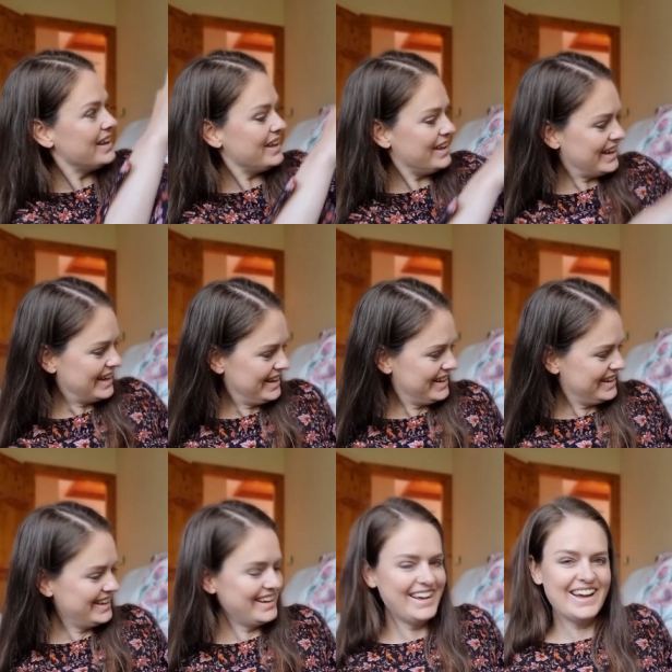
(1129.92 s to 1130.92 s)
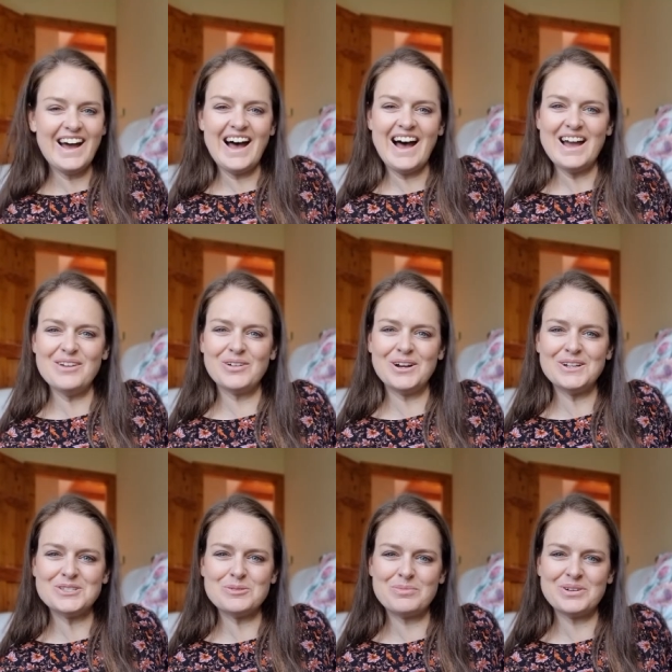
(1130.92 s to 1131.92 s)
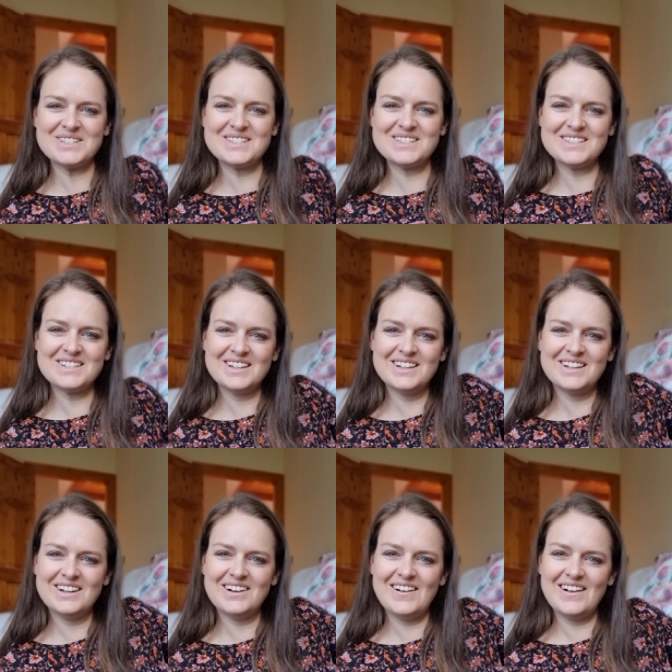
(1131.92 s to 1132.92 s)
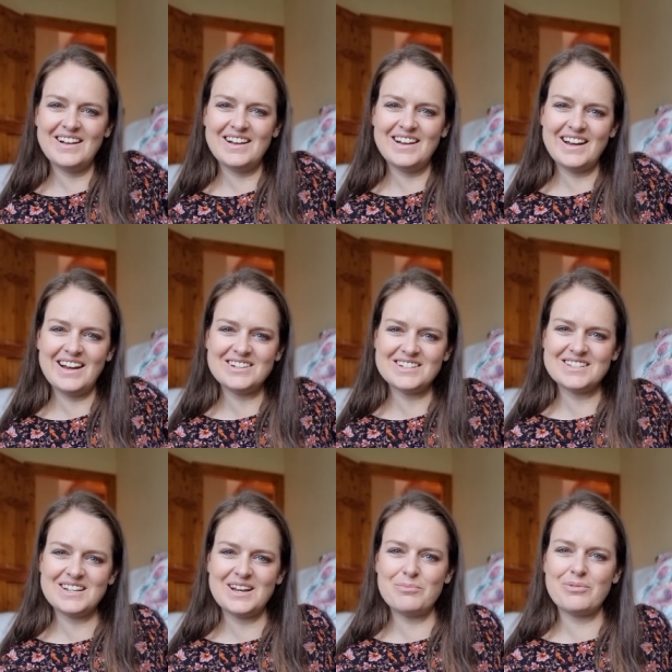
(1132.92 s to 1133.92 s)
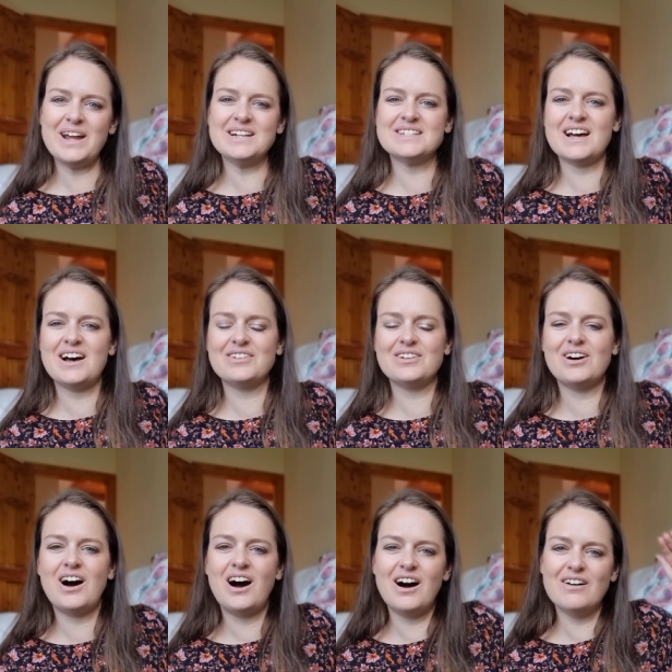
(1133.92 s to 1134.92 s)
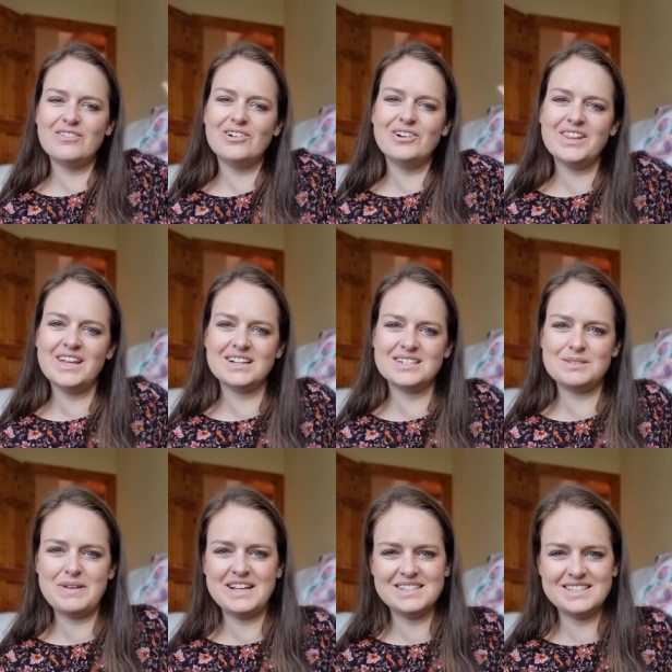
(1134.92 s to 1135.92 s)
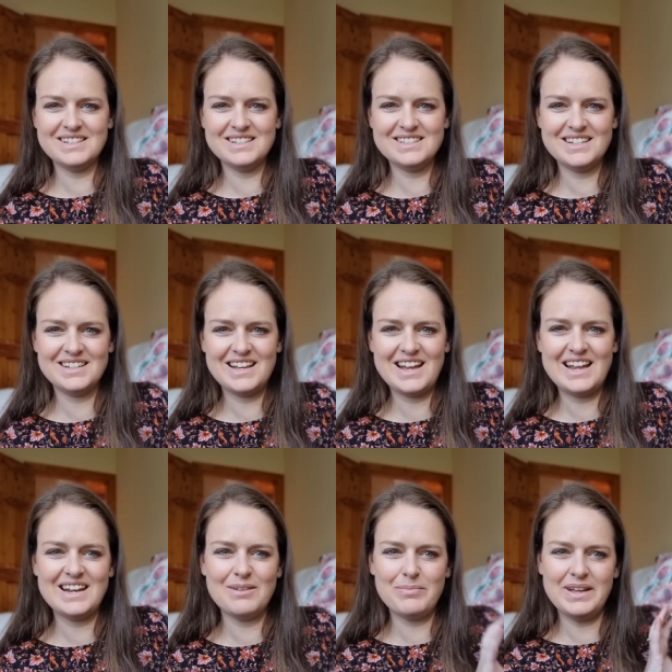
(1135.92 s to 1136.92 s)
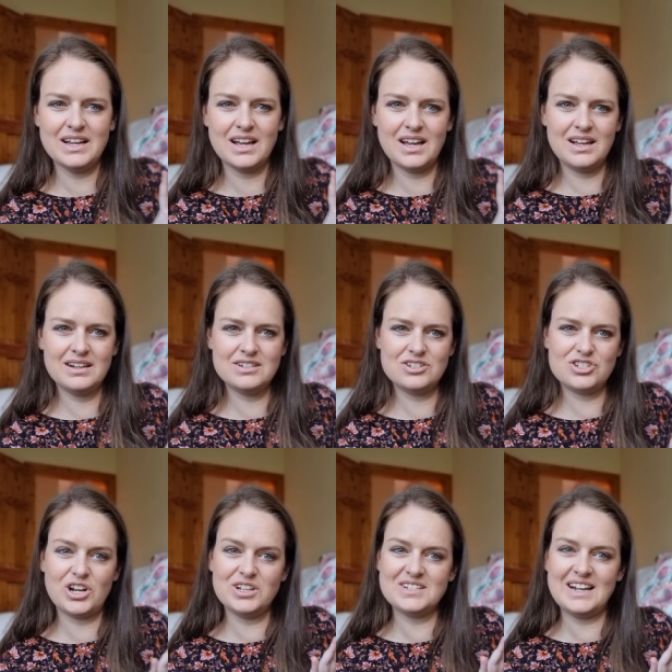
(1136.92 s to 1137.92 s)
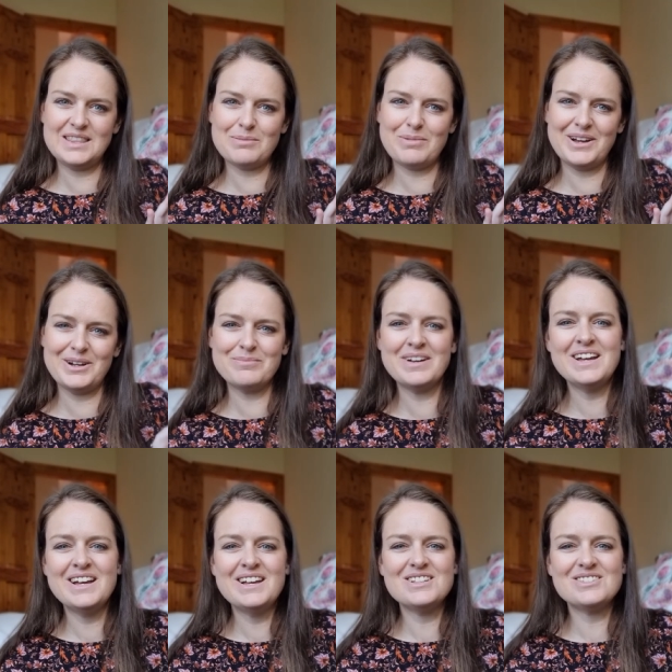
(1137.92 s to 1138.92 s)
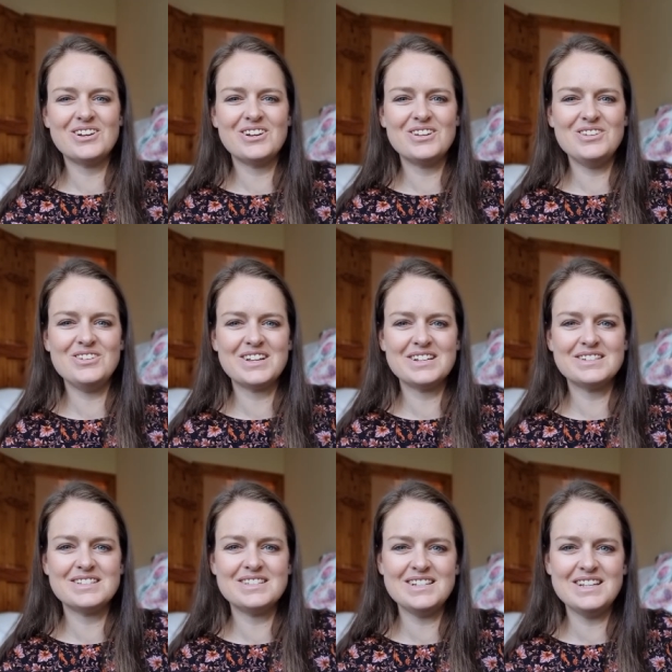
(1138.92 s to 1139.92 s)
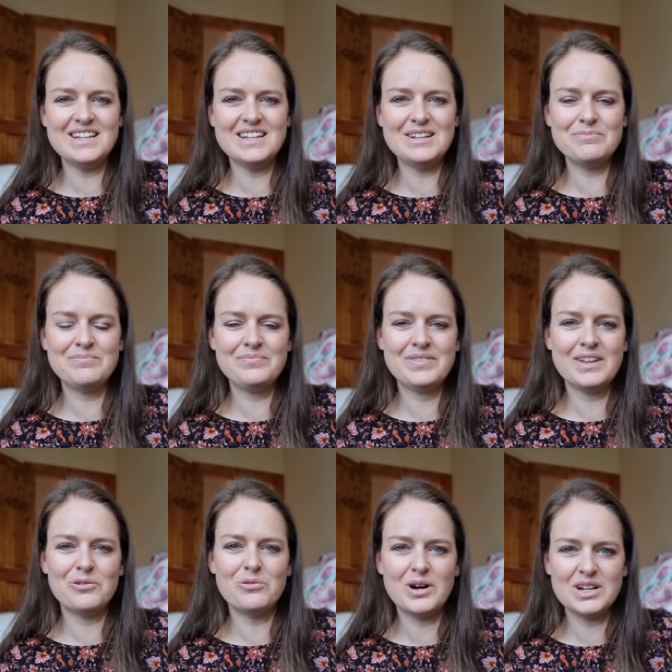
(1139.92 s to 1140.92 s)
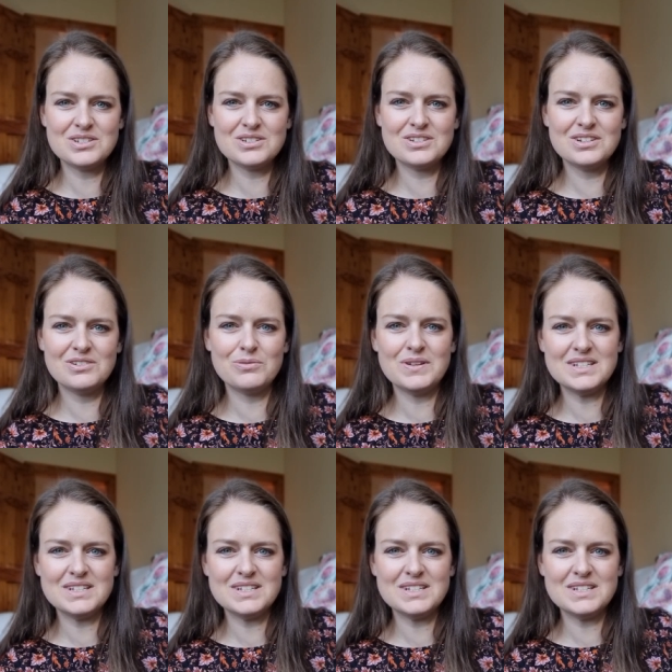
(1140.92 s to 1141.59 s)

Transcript: here I'm going to put just a breakdown of all the expenses in a big total at the bottom so you can see what we